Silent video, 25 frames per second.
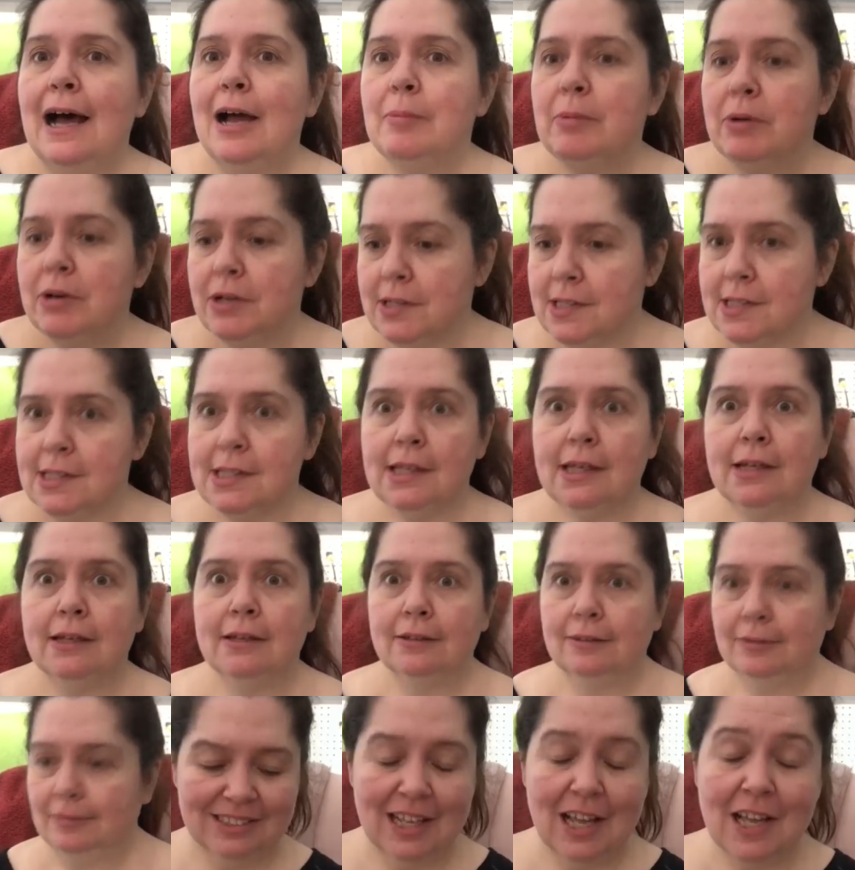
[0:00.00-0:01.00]
I'm artsy.
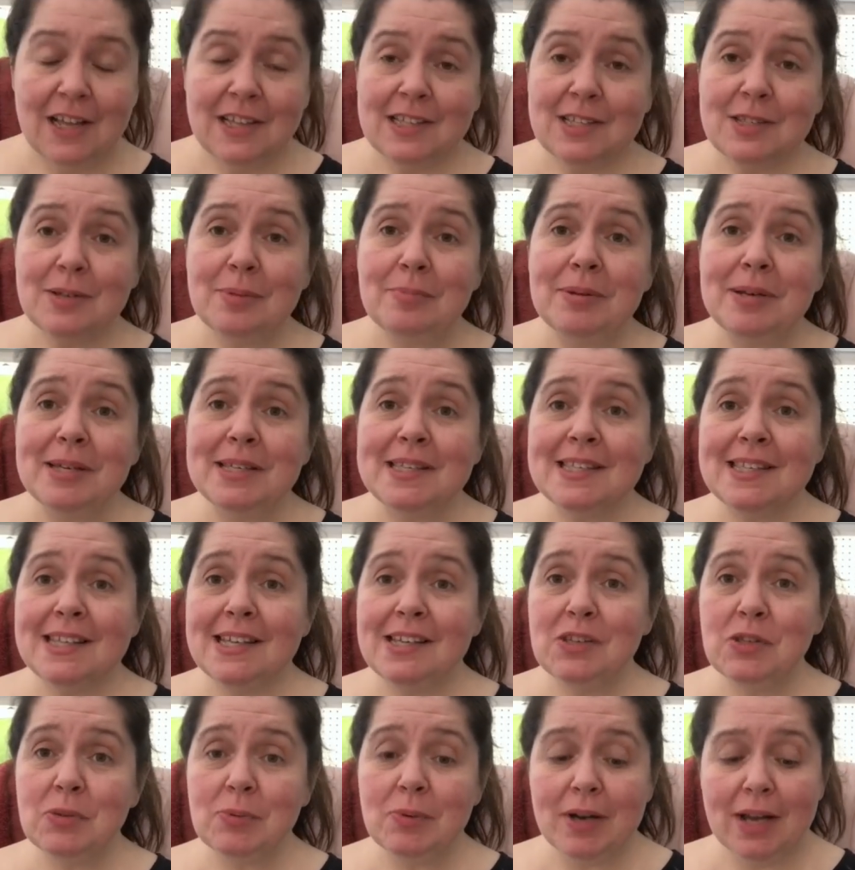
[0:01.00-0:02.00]
So my
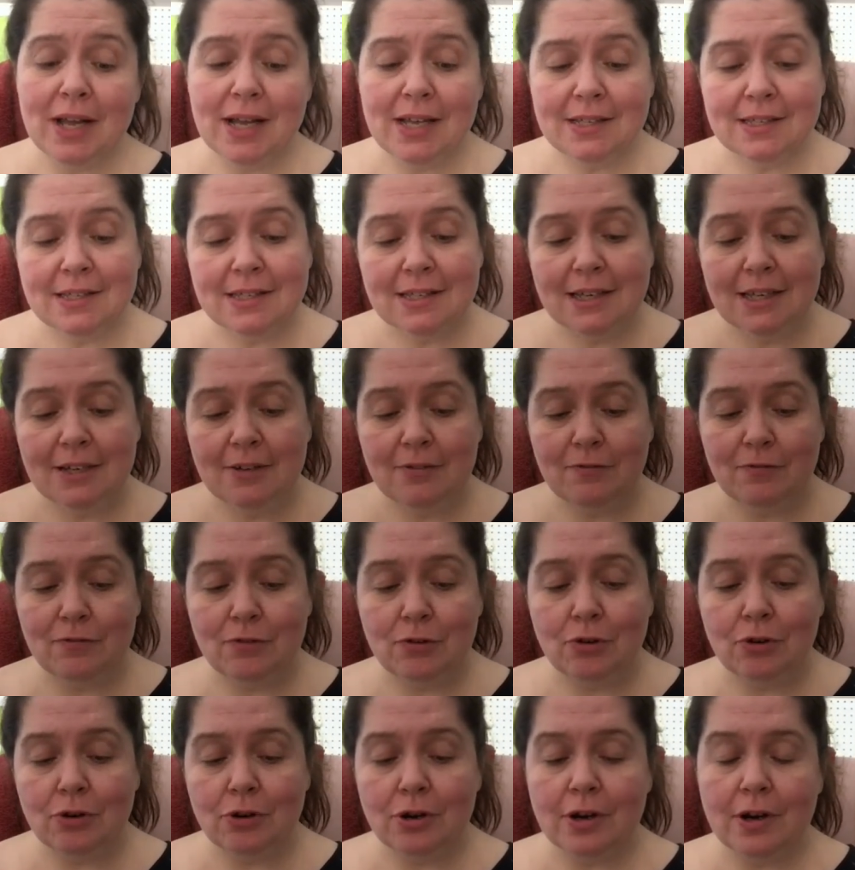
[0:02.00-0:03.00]
sons were asking
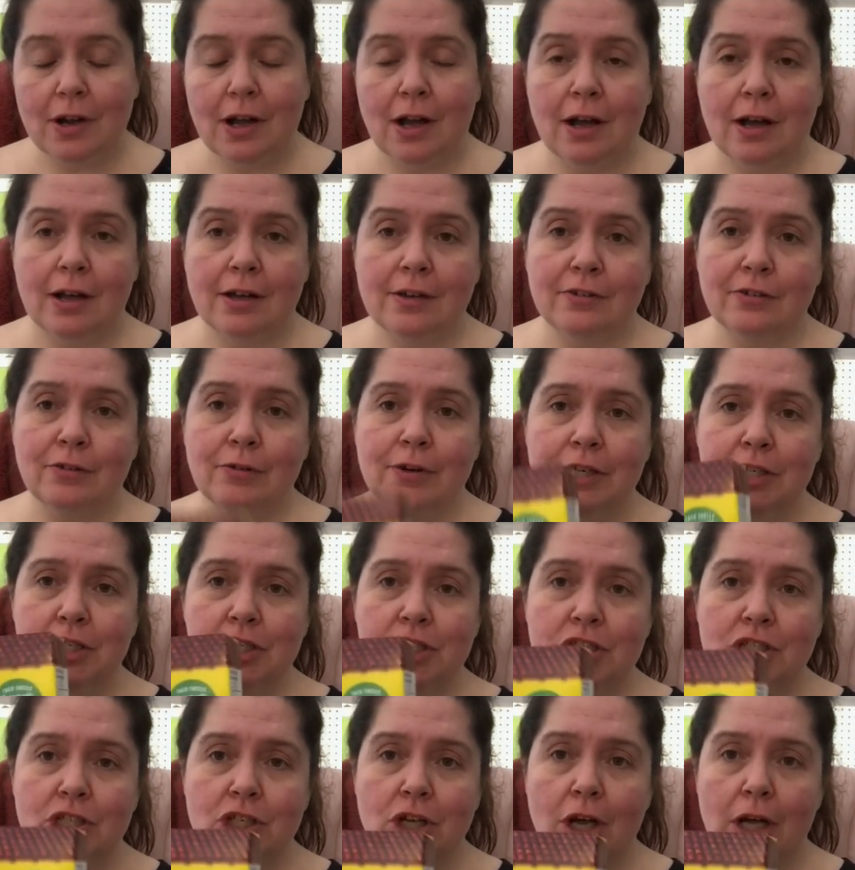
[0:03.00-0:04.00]
for uh,
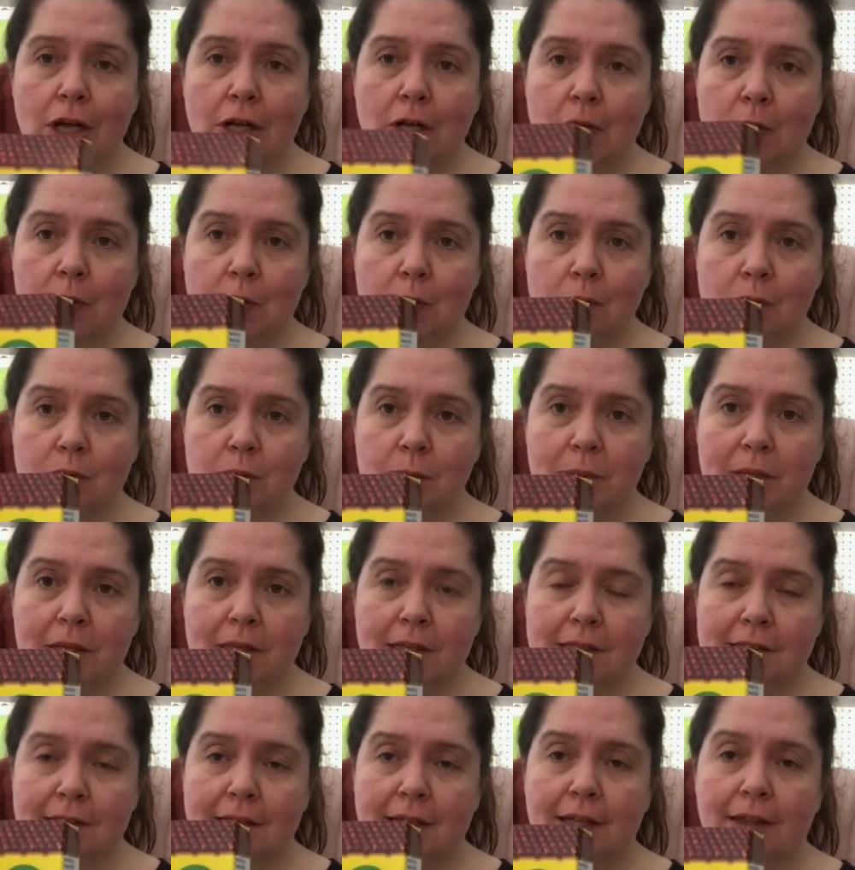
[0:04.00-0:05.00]
crunchy tacos
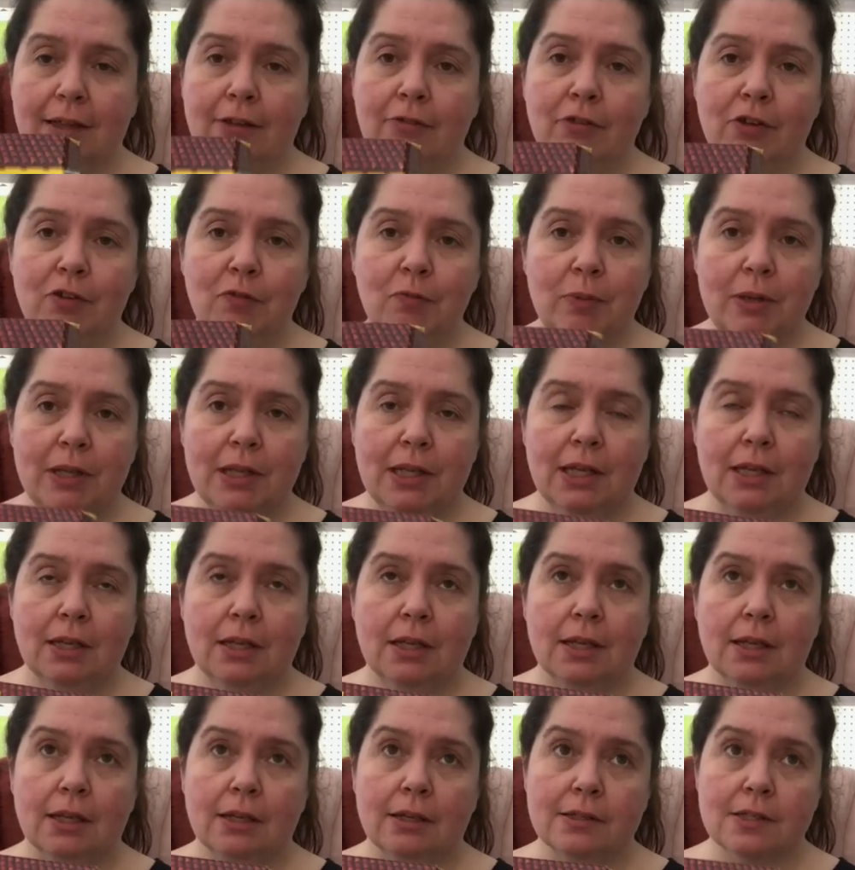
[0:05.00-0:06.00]
because lately we've been
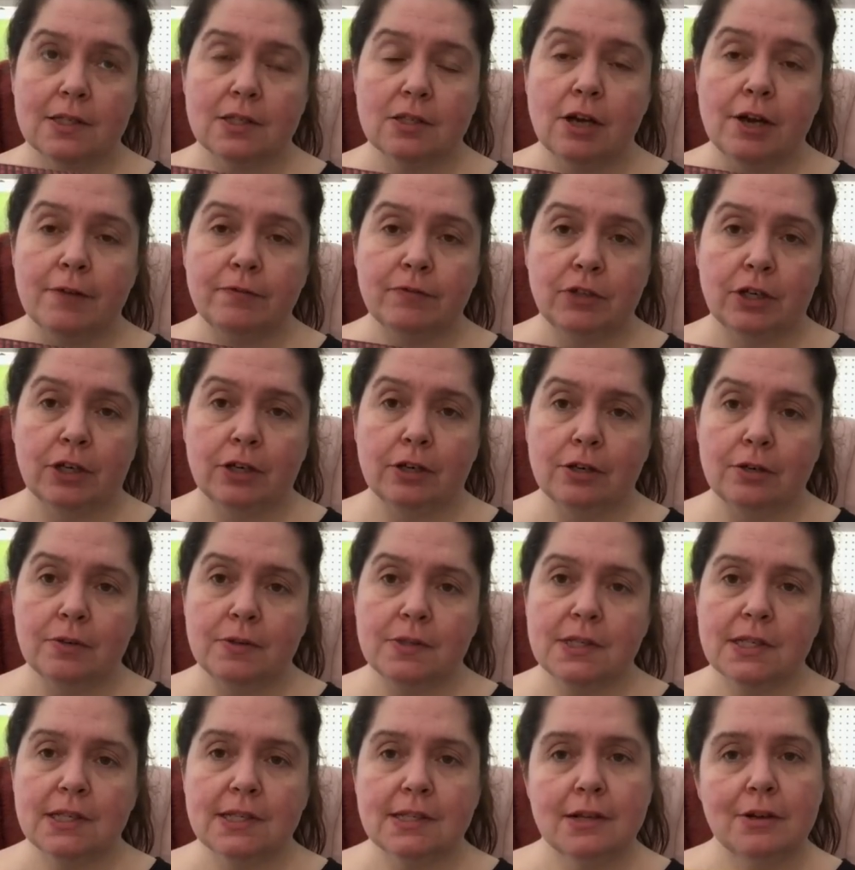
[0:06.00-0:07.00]
eating soft
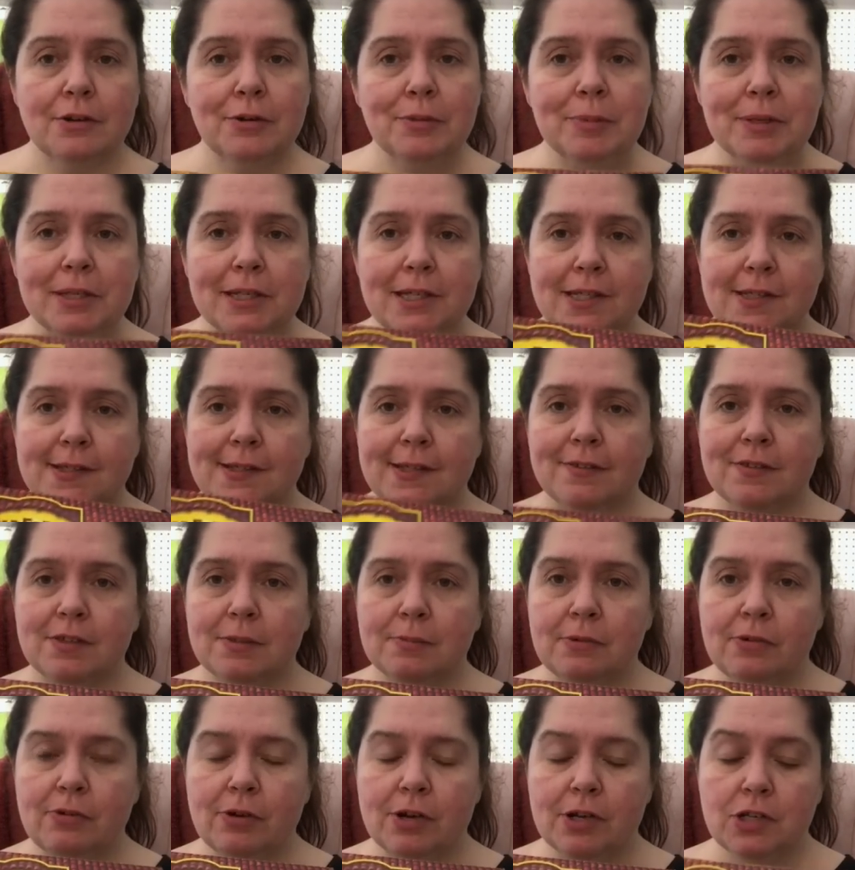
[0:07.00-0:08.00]
tacos and it's like, oh, it'd be nice to have
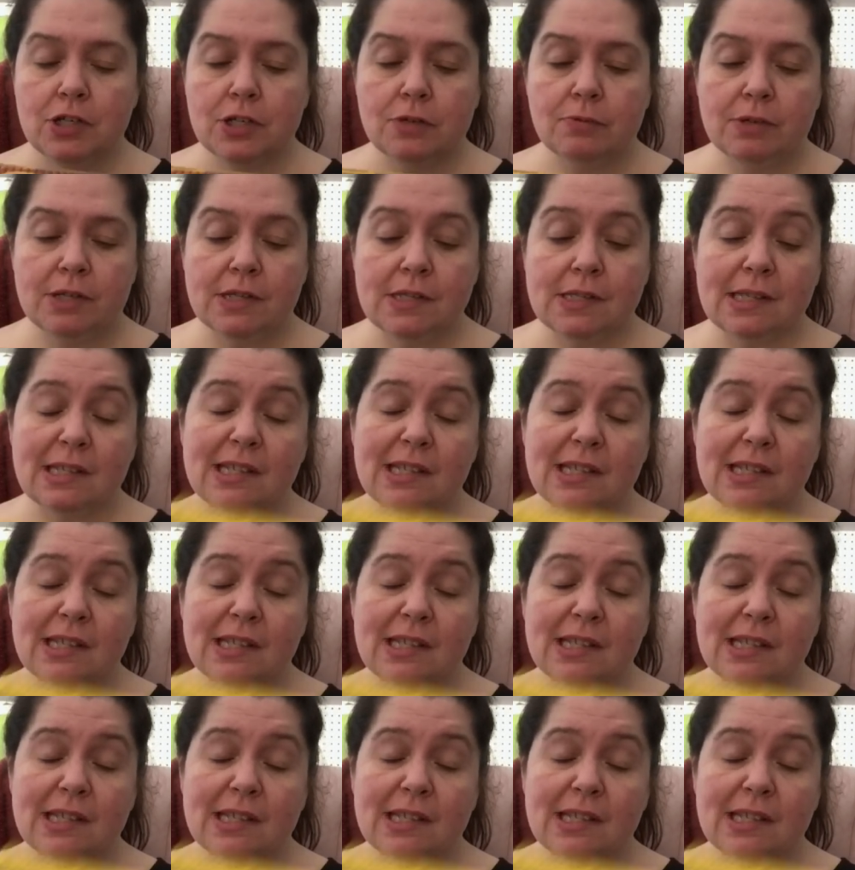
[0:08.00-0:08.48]
some crunchy ones.